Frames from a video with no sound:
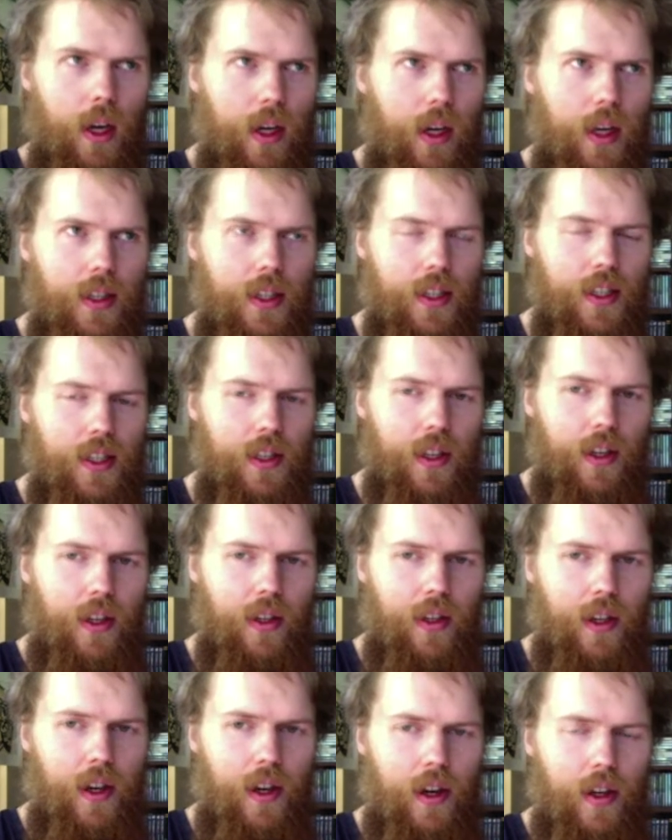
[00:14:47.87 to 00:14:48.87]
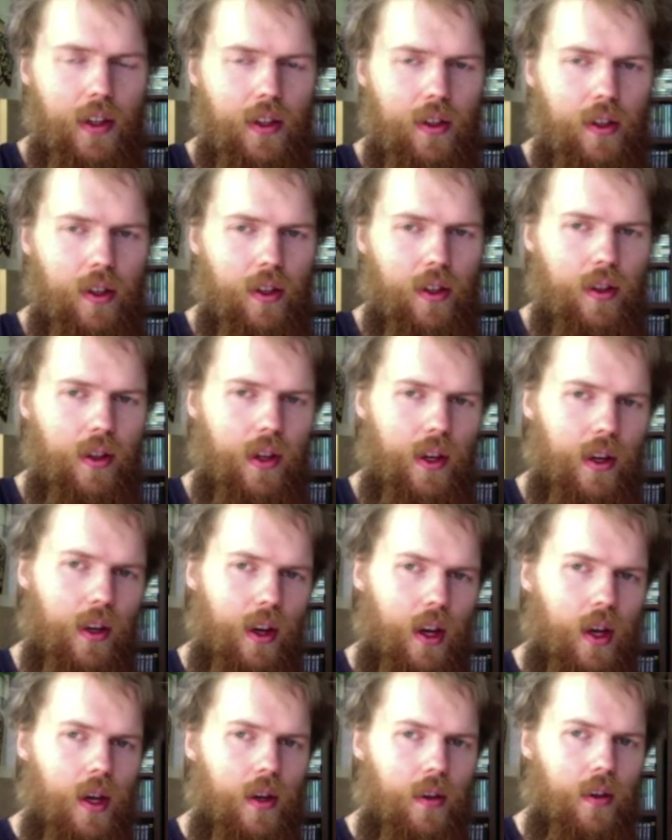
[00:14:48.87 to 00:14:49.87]
assistant director,
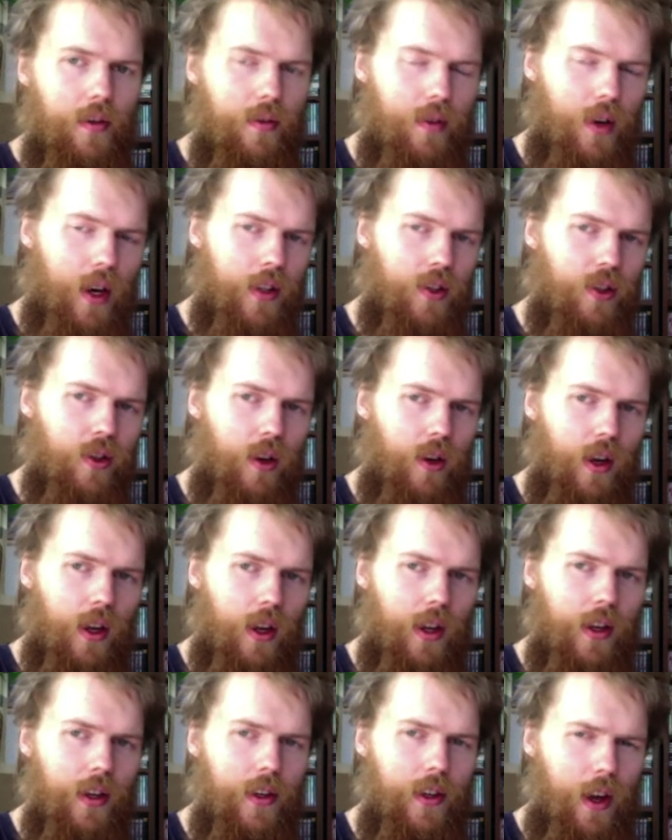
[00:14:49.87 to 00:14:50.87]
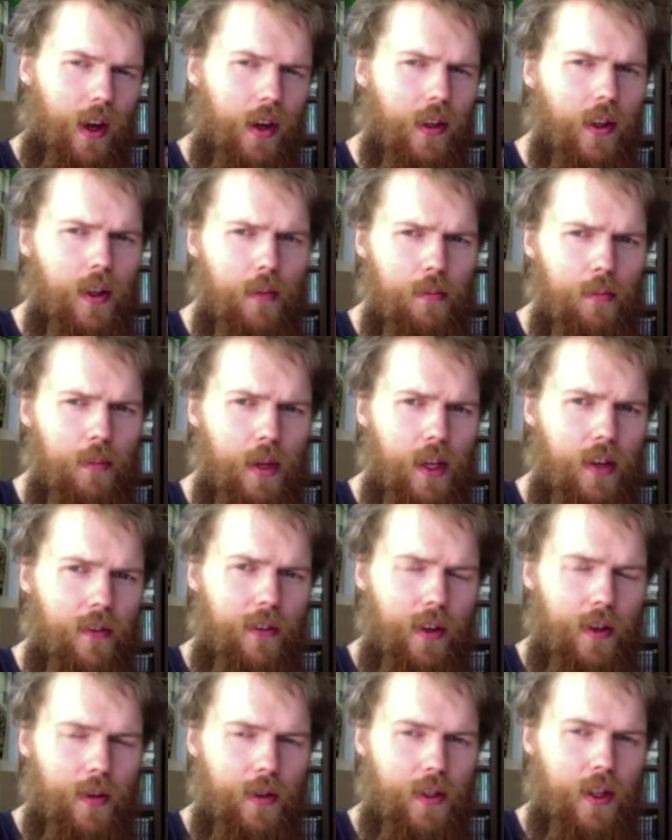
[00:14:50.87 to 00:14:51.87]
then gradually directing B
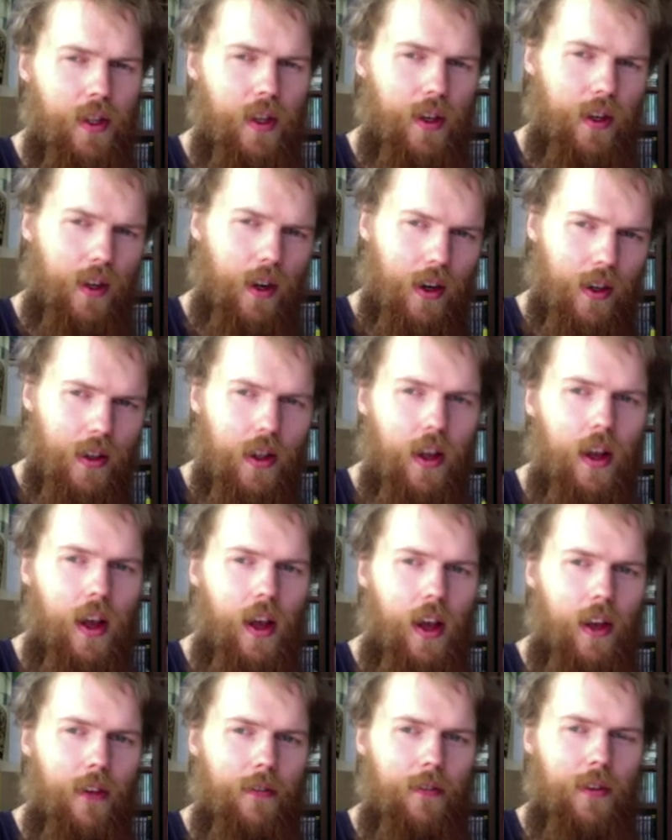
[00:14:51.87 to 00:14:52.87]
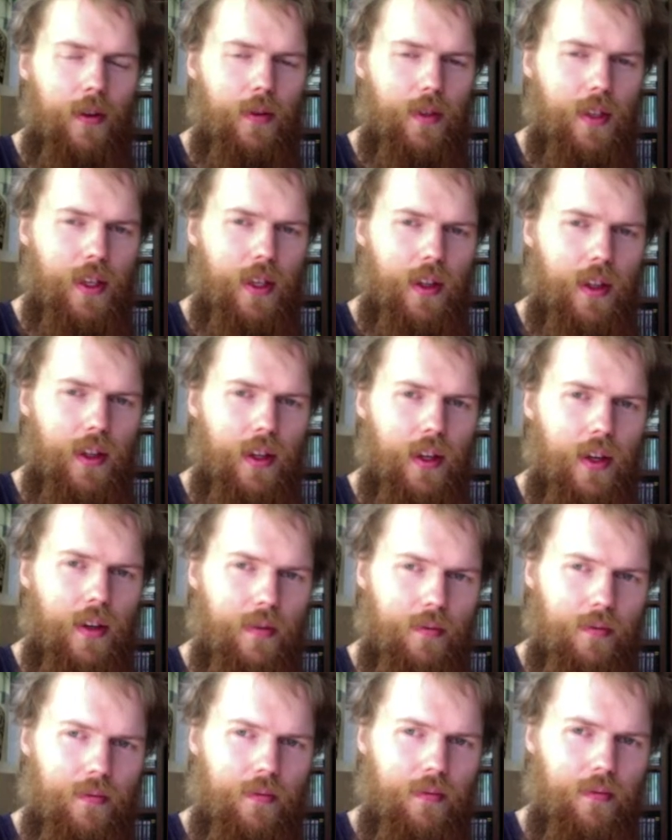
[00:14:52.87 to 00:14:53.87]
films, then directing A films, and
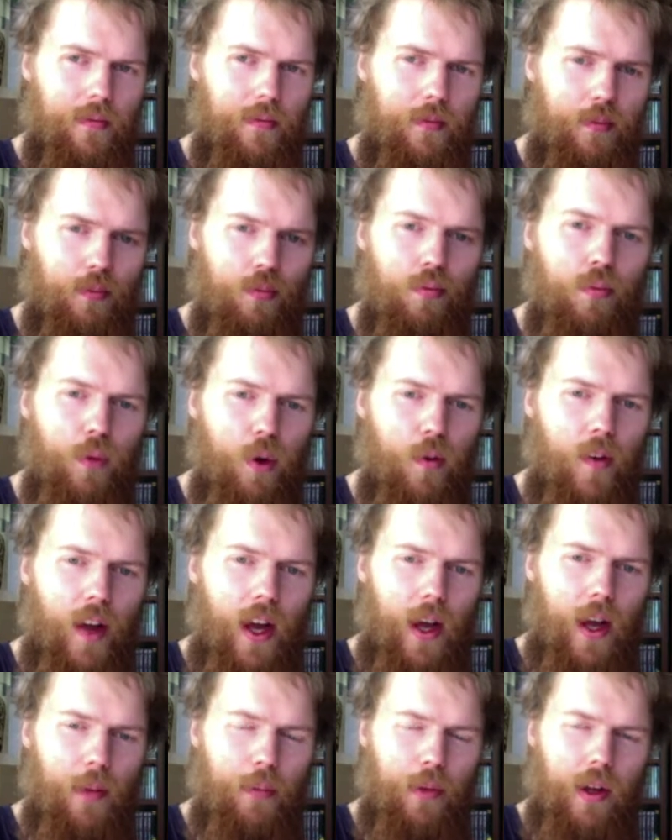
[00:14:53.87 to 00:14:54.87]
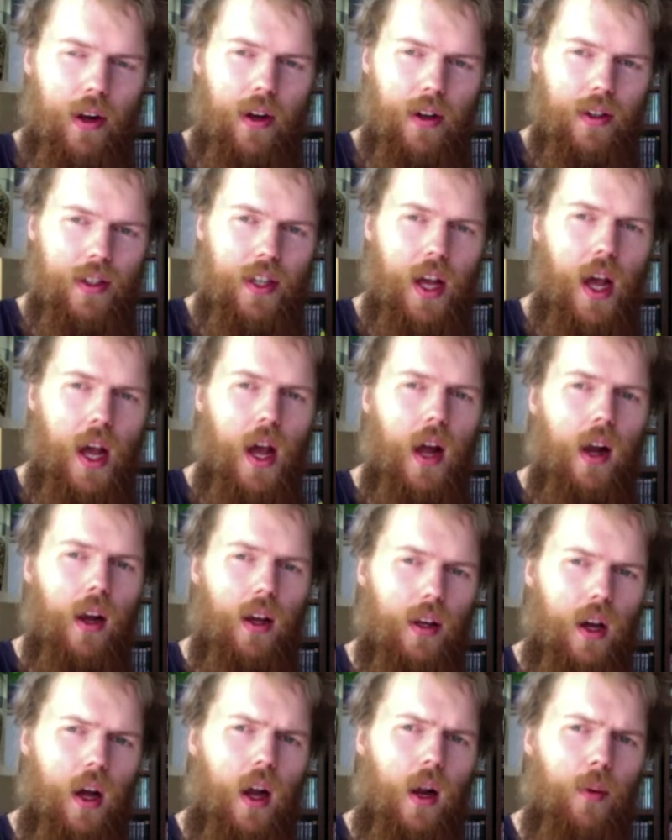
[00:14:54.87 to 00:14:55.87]
then moving up the ranks.
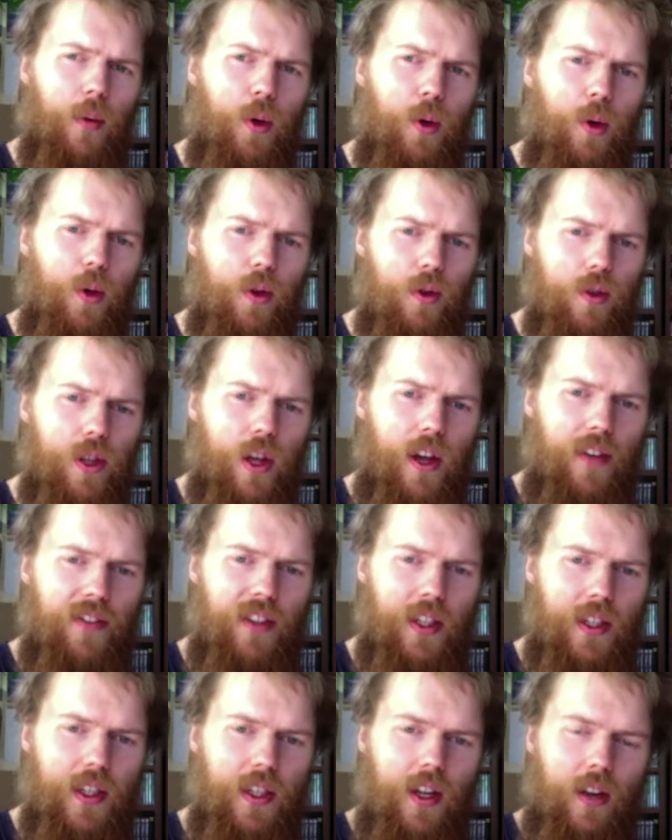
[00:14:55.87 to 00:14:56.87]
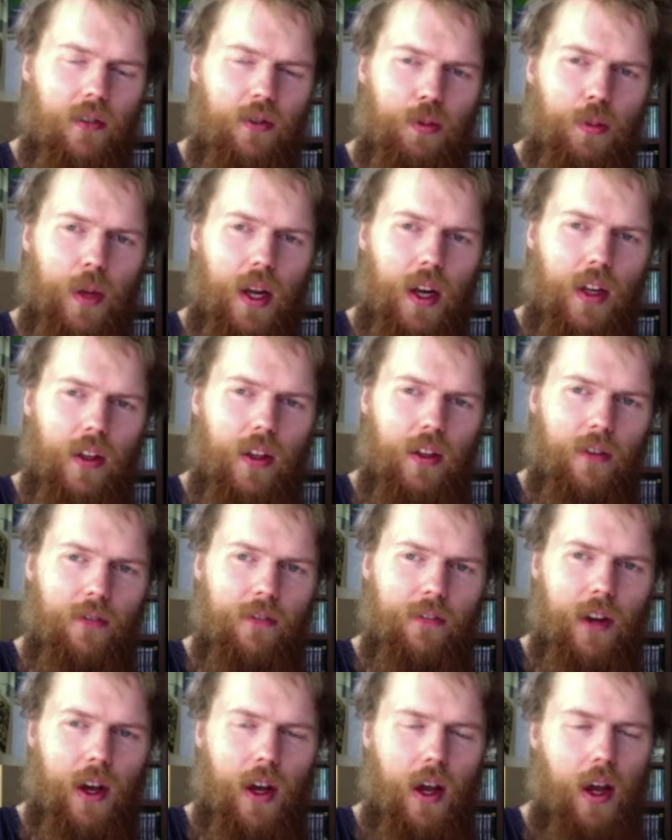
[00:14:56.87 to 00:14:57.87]
Like Hollywood used to have this kind of spirit
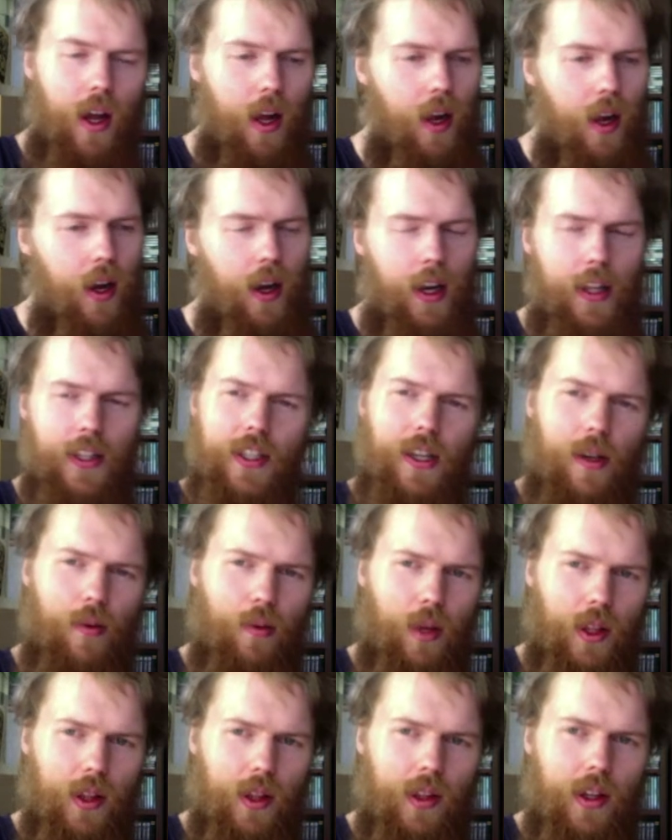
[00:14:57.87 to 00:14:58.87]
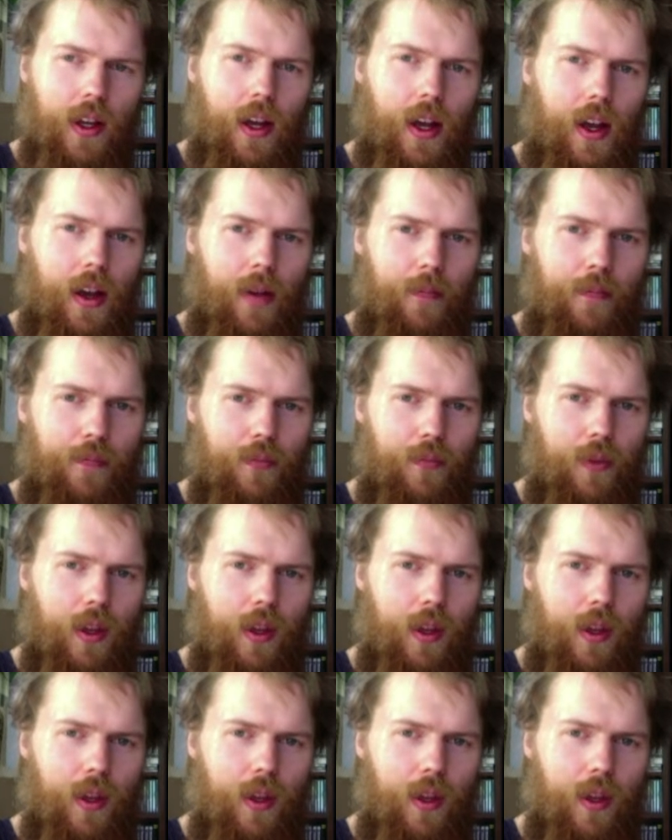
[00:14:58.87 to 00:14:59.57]
of let's see what the